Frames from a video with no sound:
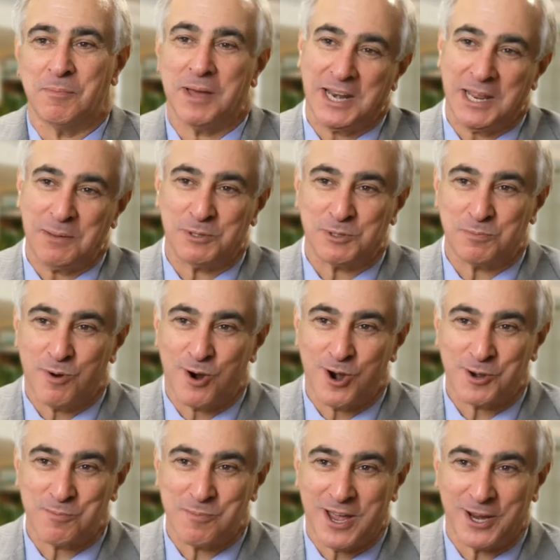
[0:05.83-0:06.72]
My name is
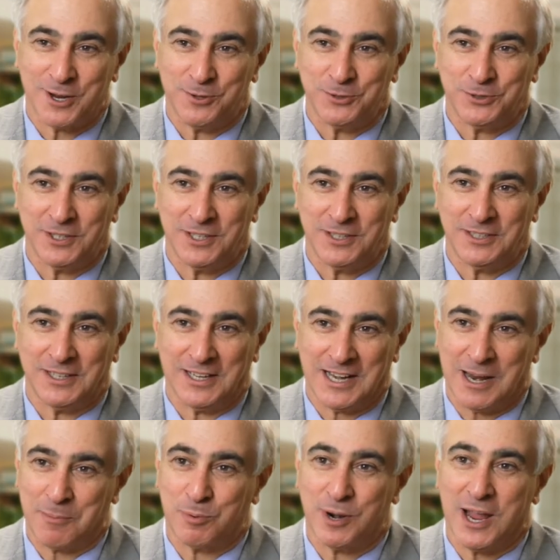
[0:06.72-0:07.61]
Marc Michelson,
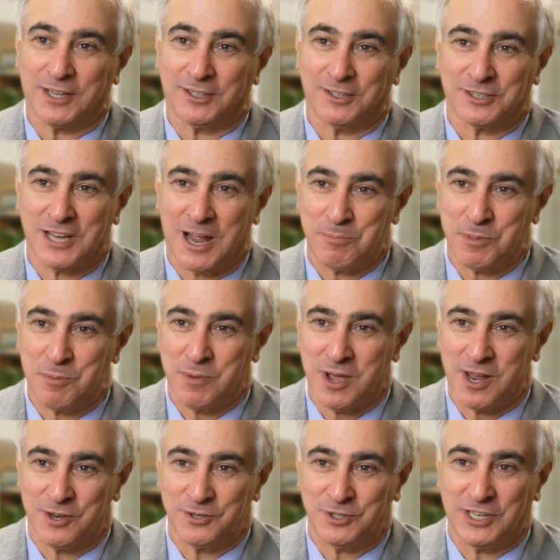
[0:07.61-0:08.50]
and I practice
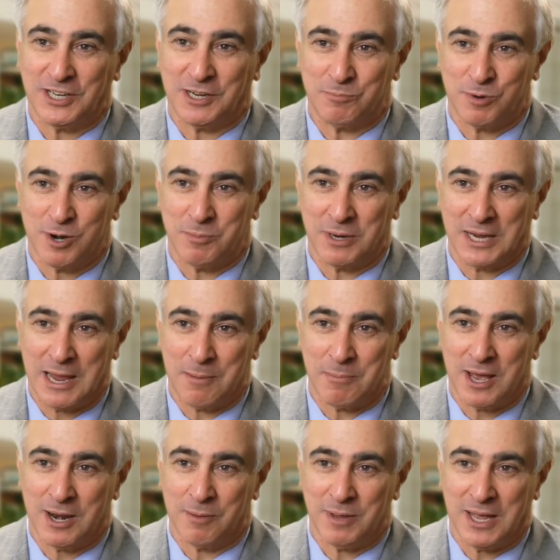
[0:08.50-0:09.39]
ophthalmology in
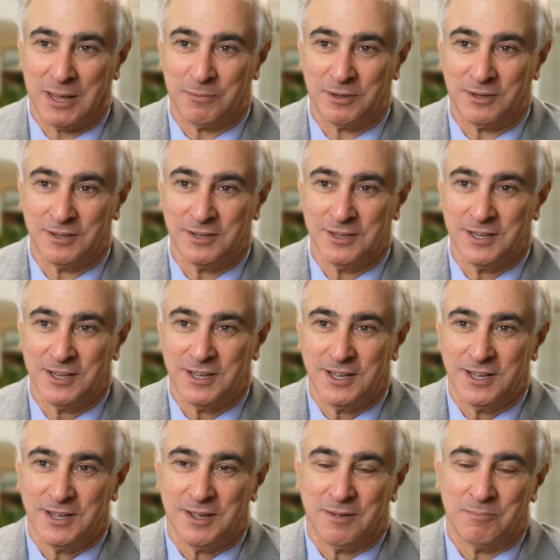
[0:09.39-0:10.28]
Birmingham, Alabama.
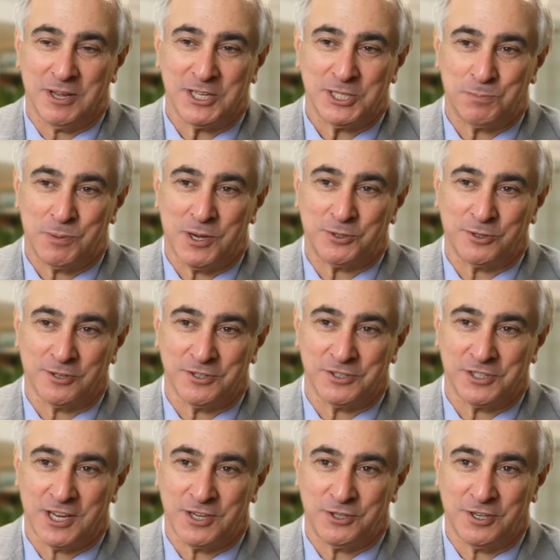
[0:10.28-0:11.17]
My
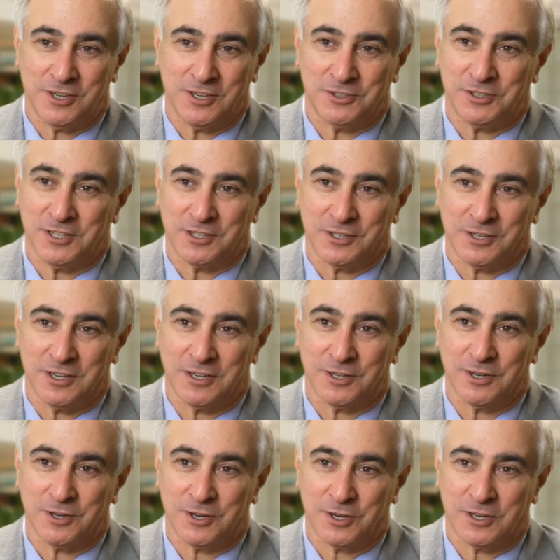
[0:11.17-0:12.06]
specialization is in
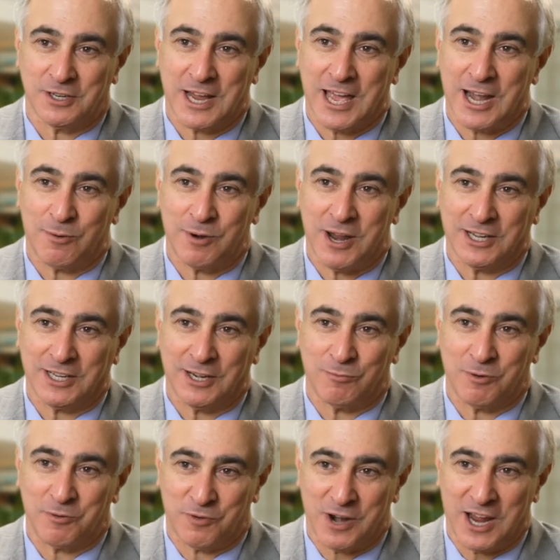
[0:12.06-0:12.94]
cataract
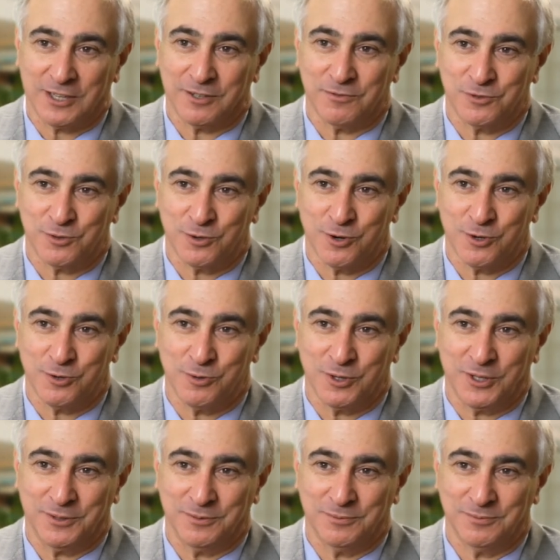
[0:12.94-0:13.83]
and refractive surgery.